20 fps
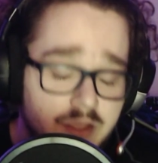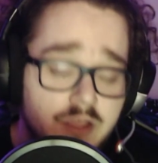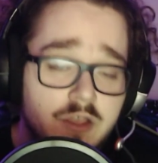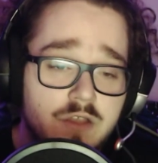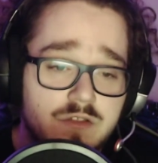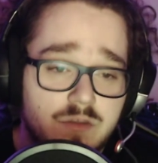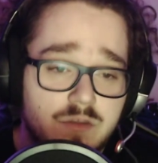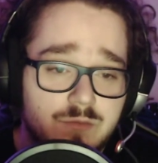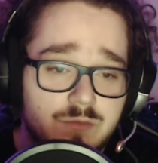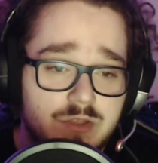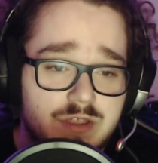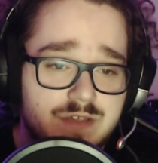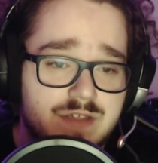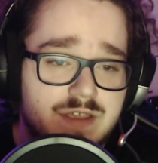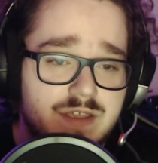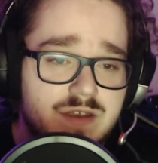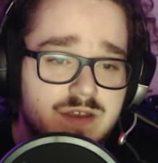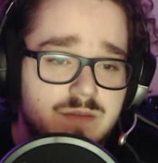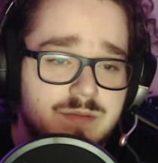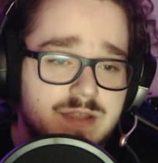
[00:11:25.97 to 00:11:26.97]
So I'm really
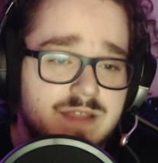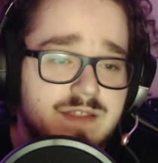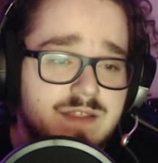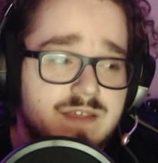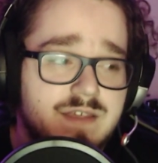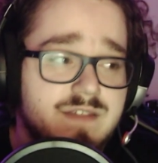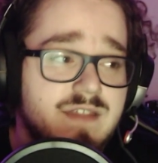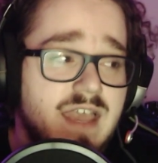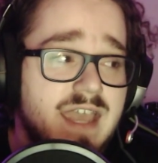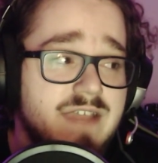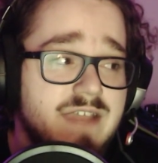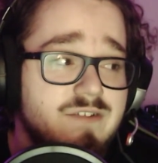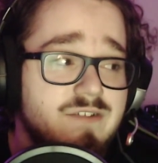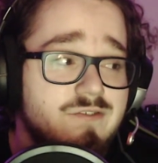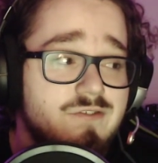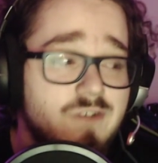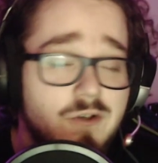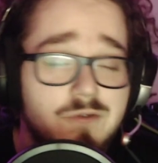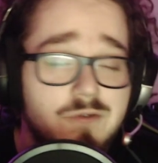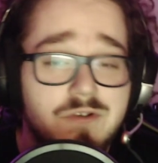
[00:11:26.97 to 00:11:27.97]
excited to play this. I
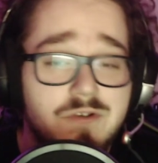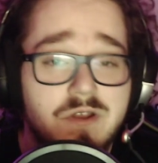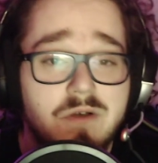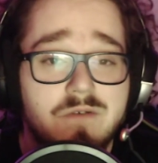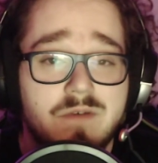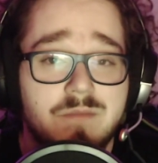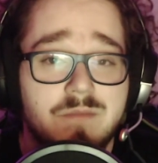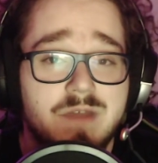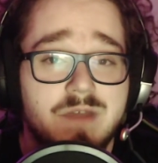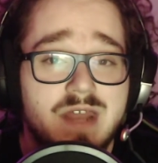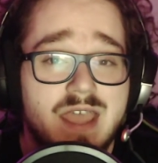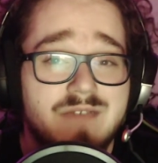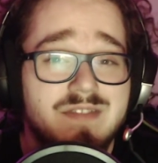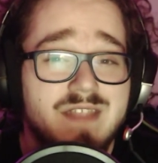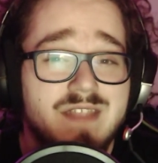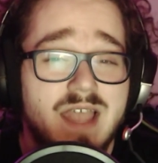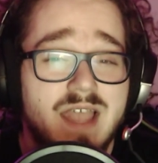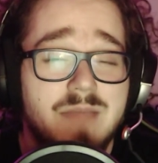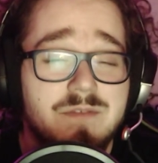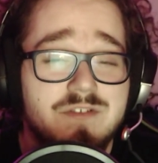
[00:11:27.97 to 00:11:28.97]
don't know if I'm going to have the
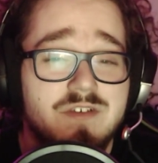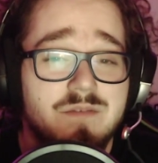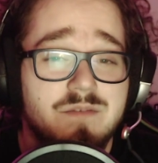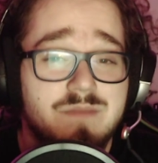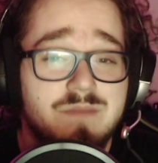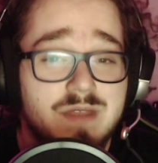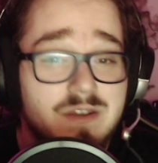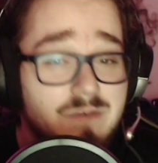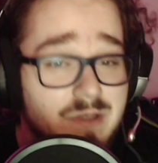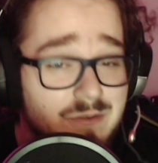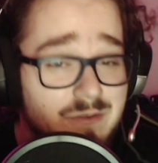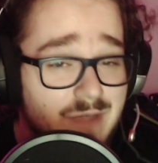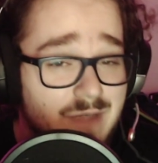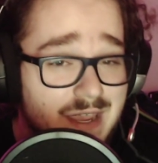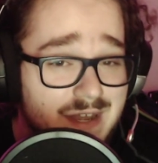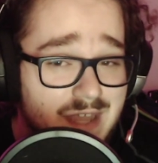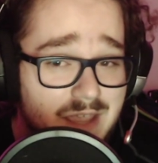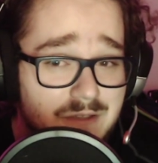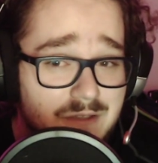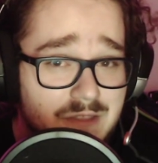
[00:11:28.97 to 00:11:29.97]
time to jump into it right
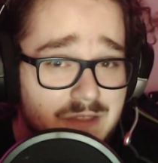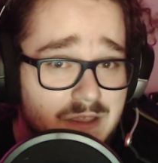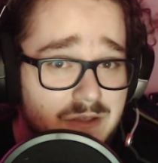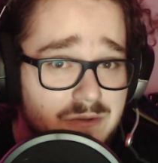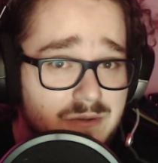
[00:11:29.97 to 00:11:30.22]
now, though.